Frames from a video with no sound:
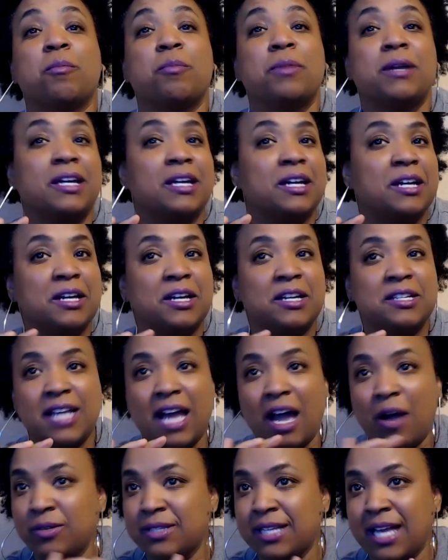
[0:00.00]
because
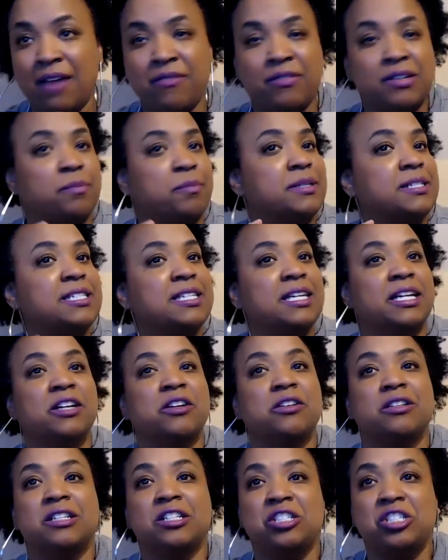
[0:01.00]
I was having a
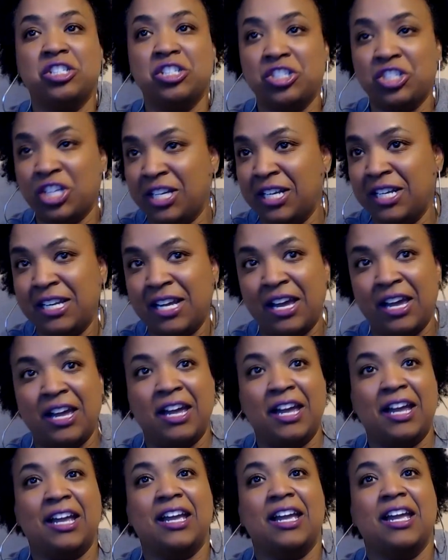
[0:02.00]
particularly shitty
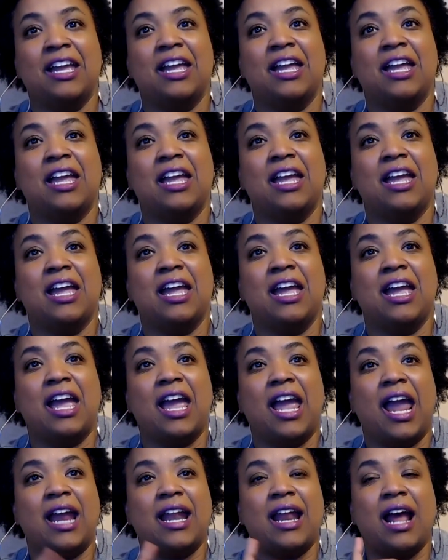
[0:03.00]
day.
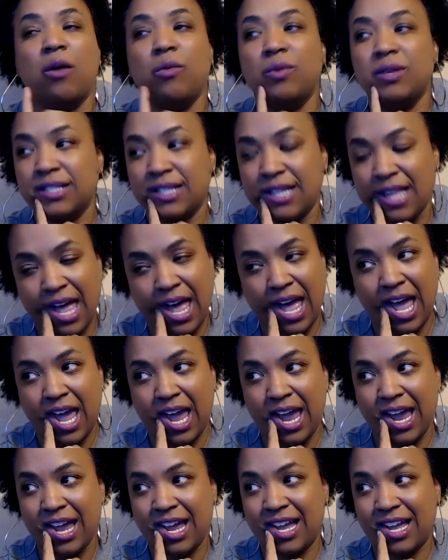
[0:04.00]
And I was
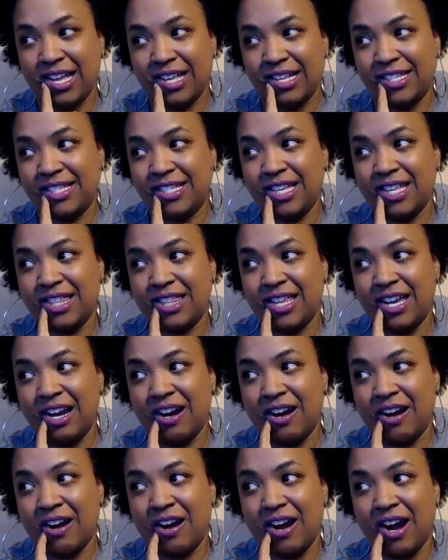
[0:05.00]
like sitting
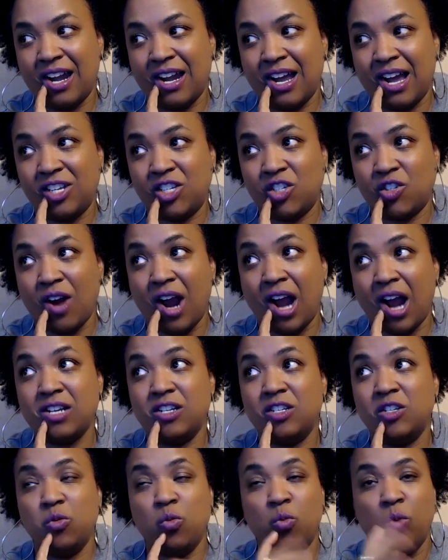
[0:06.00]
there and I tried to
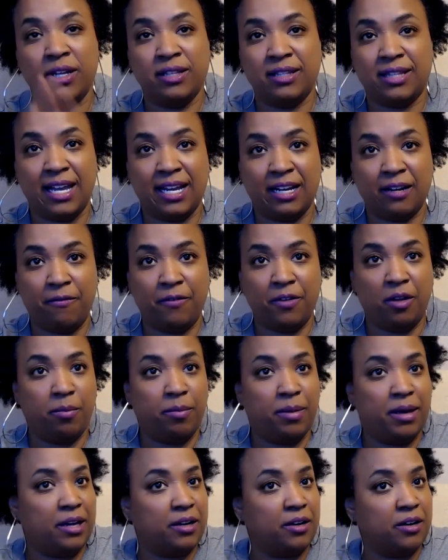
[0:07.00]
do one thing to feel
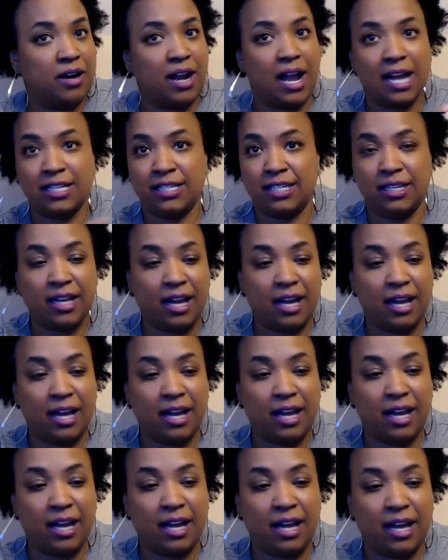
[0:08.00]
better. I did not
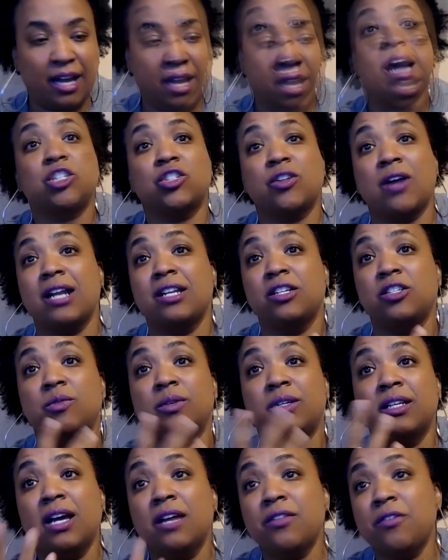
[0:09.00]
feel better. I tried to do
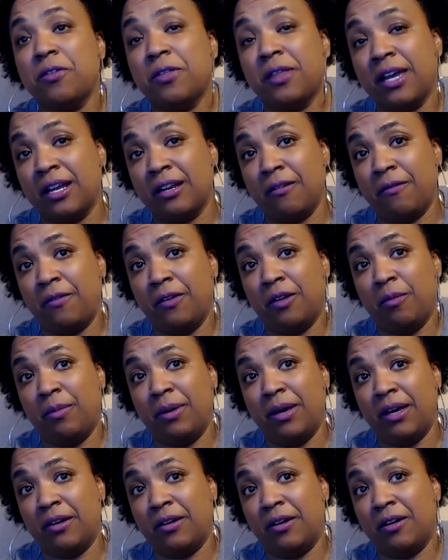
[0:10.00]
another thing to feel
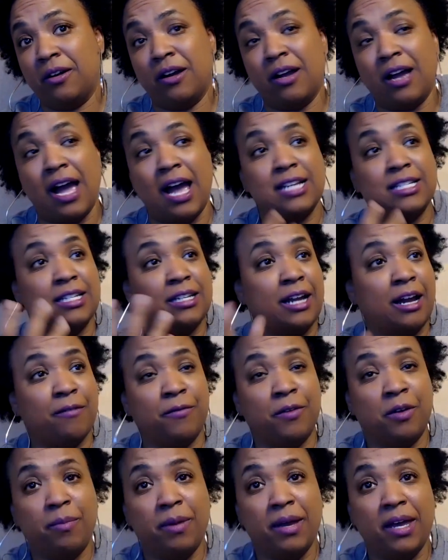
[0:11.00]
better. I did not
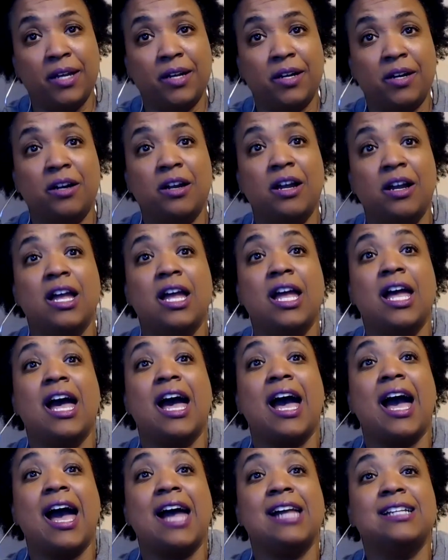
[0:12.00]
feel better.
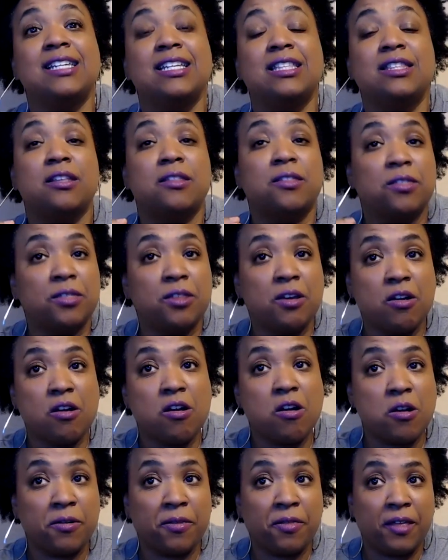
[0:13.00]
I did the
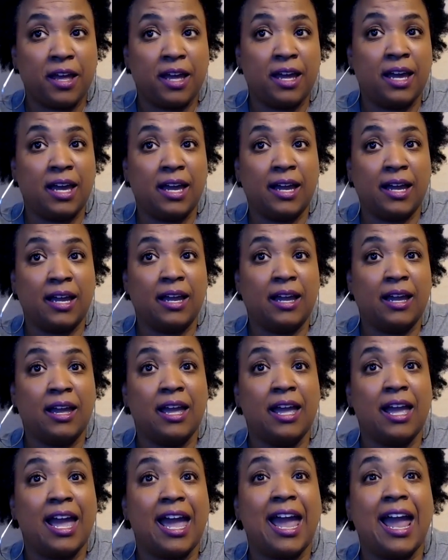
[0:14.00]
third thing
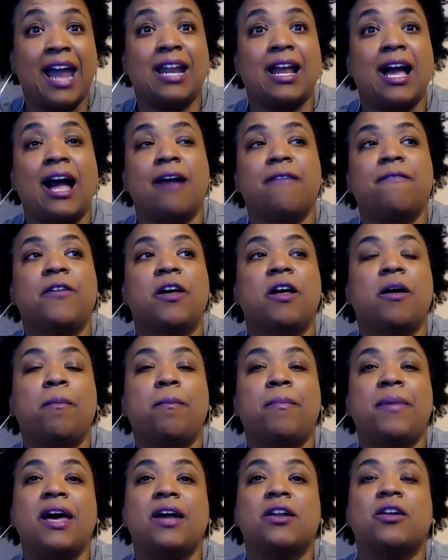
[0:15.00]
and I felt
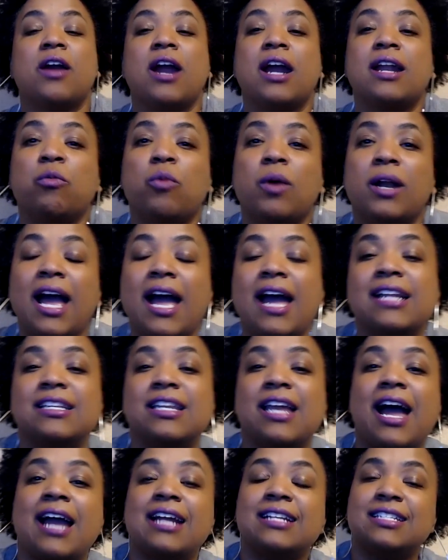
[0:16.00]
better. And what
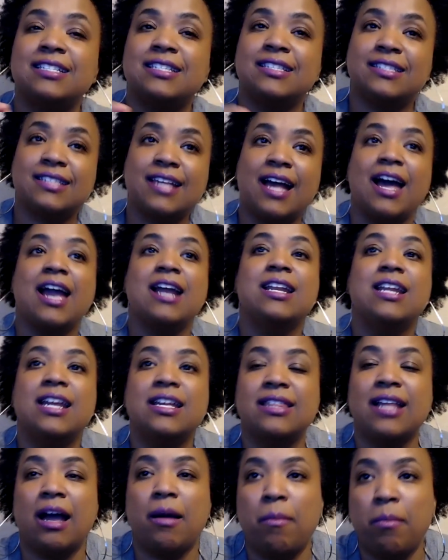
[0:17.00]
I decided
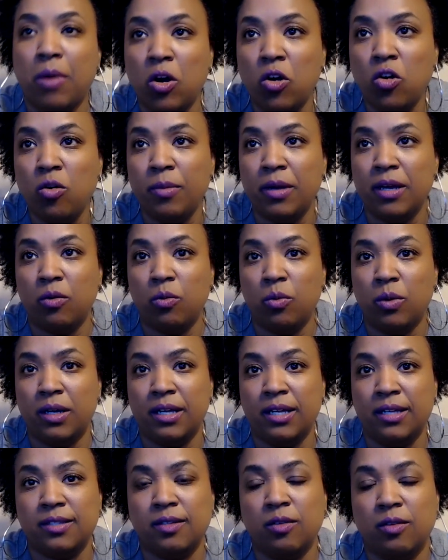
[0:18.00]
in that moment
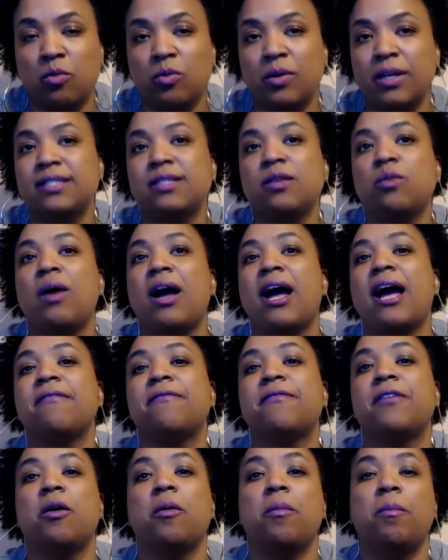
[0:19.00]
was the reason why I
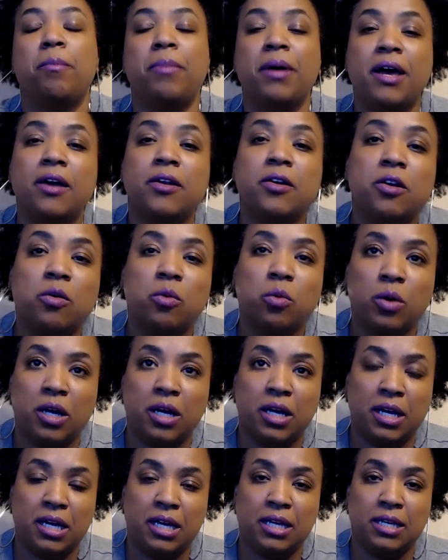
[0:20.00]
felt better
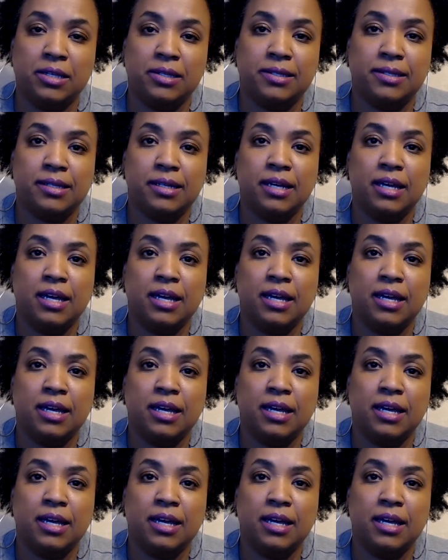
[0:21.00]
was